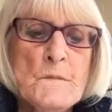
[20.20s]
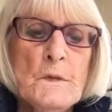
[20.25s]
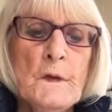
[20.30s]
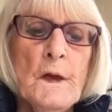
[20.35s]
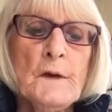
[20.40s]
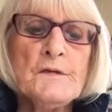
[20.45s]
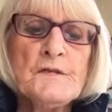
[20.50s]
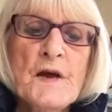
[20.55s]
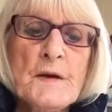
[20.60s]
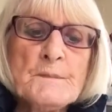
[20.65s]

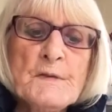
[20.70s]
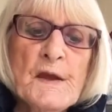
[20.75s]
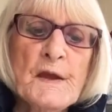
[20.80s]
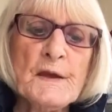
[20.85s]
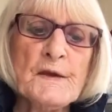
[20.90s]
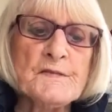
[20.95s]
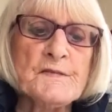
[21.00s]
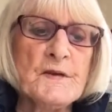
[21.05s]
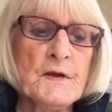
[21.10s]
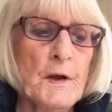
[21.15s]
Some
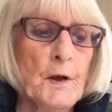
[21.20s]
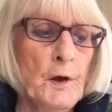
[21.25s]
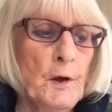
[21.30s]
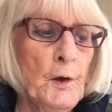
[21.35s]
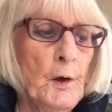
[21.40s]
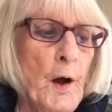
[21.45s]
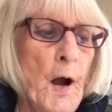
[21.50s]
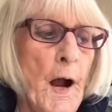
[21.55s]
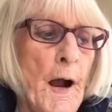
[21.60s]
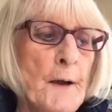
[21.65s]
years
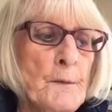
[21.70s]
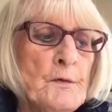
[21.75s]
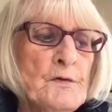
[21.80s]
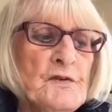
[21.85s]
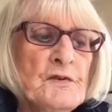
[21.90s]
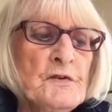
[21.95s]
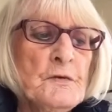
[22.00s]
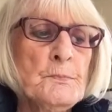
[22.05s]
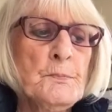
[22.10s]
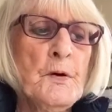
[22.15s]
ago, I was
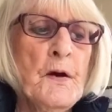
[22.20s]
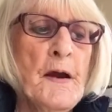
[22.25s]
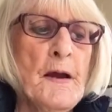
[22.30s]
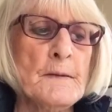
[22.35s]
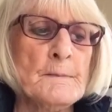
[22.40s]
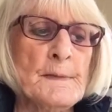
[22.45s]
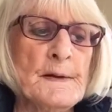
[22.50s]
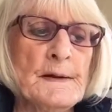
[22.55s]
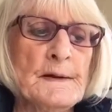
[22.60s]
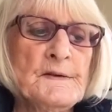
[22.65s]
at a prayer
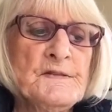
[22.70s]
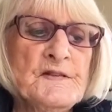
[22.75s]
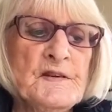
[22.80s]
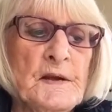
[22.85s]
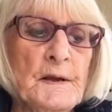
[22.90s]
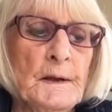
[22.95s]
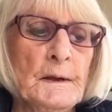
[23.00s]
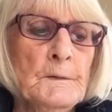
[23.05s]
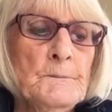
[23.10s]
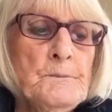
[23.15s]

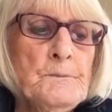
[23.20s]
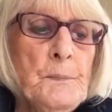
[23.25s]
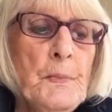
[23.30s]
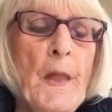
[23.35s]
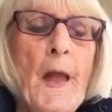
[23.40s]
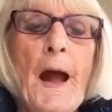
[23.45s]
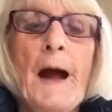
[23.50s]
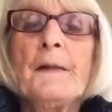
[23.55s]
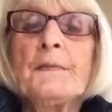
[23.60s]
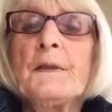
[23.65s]
meeting
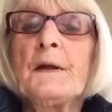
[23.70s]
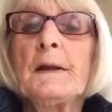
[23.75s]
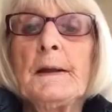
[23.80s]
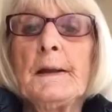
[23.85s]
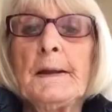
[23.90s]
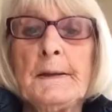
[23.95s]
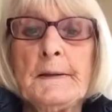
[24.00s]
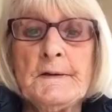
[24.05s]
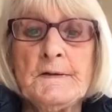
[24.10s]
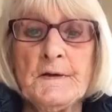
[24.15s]
and the
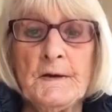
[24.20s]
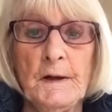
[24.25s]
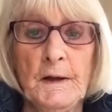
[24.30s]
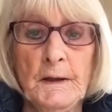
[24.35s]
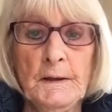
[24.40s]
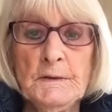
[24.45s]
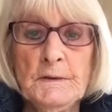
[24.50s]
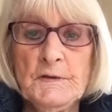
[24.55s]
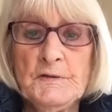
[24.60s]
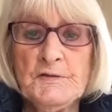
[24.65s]

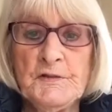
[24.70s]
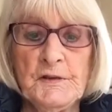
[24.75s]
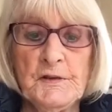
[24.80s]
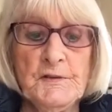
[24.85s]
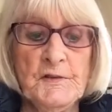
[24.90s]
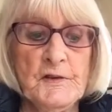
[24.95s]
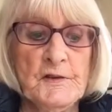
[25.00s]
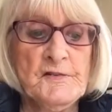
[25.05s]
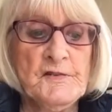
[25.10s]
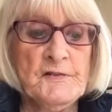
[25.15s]
leader
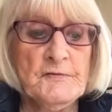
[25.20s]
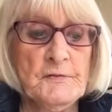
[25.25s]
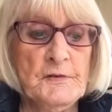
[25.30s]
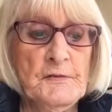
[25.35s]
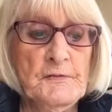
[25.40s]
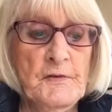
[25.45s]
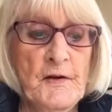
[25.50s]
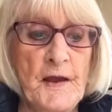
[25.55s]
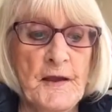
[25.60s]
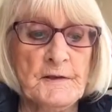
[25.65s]
did this
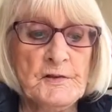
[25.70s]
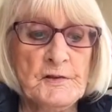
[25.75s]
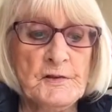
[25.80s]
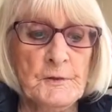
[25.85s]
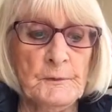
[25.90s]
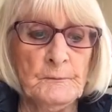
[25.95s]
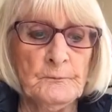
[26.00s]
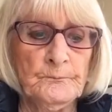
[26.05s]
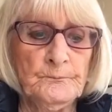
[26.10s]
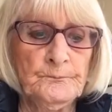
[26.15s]

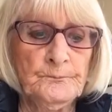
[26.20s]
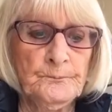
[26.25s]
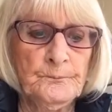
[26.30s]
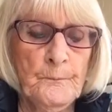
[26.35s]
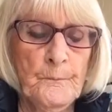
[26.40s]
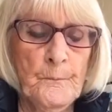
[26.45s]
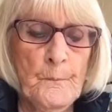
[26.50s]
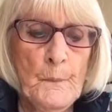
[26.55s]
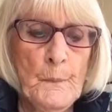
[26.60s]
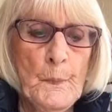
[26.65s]
reflection.
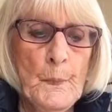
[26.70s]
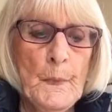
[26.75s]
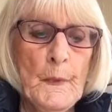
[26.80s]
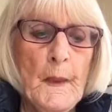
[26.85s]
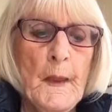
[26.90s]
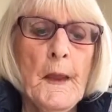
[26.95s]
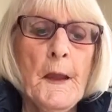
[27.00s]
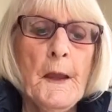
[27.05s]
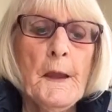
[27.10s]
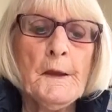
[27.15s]

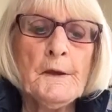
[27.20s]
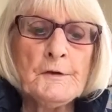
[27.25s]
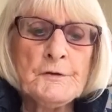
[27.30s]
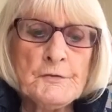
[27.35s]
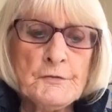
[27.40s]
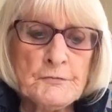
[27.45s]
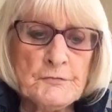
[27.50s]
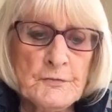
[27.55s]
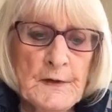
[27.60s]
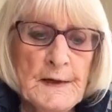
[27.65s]
It
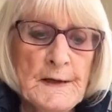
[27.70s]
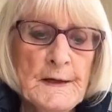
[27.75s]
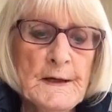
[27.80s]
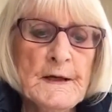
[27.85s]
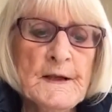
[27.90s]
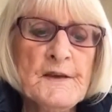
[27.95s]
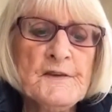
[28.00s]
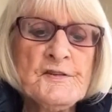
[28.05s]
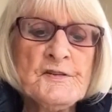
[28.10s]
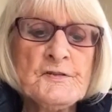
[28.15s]

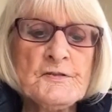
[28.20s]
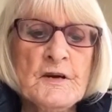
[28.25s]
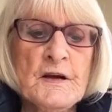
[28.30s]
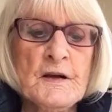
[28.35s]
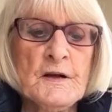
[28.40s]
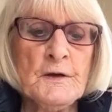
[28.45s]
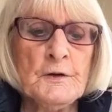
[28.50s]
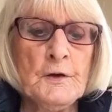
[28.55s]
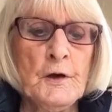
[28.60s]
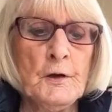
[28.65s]
really
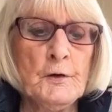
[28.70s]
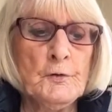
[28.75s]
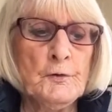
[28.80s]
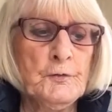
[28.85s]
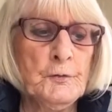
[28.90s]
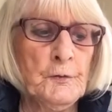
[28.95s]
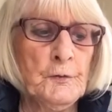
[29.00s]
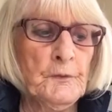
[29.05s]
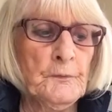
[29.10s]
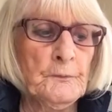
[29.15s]
struck a
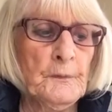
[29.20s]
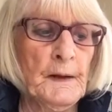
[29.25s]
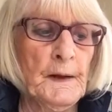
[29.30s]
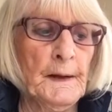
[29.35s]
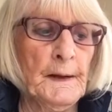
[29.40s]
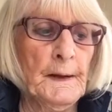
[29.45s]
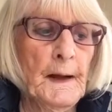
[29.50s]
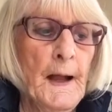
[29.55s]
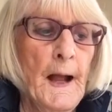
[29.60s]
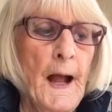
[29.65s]
note with
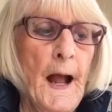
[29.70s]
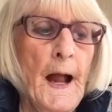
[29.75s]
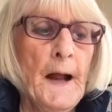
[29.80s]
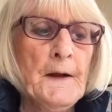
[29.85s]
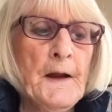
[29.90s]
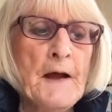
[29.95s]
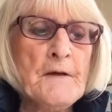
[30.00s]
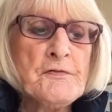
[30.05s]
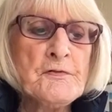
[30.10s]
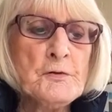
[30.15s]
me and
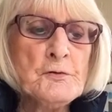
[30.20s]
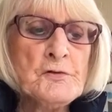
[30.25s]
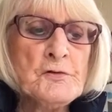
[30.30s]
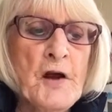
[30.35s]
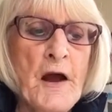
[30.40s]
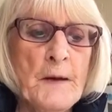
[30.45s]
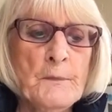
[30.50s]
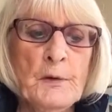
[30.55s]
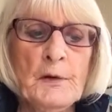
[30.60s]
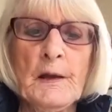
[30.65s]
I thought
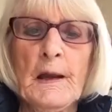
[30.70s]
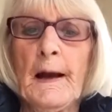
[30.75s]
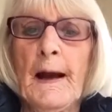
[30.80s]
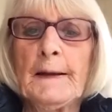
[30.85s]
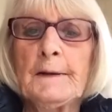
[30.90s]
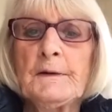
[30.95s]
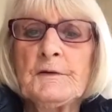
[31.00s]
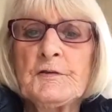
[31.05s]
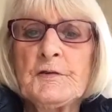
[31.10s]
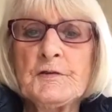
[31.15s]
I would
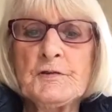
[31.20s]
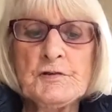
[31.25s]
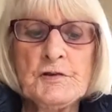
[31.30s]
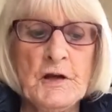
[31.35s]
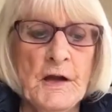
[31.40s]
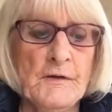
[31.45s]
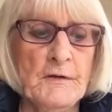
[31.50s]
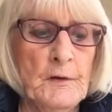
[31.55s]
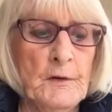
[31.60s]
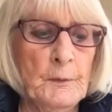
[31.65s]
like to
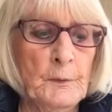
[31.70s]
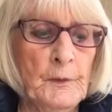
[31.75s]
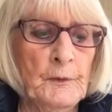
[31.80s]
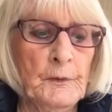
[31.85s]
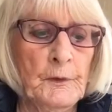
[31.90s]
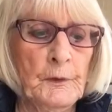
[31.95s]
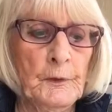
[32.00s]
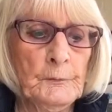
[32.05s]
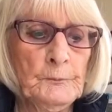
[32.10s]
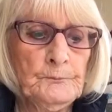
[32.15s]
share it with
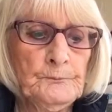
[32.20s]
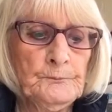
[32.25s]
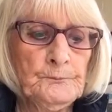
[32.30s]
you.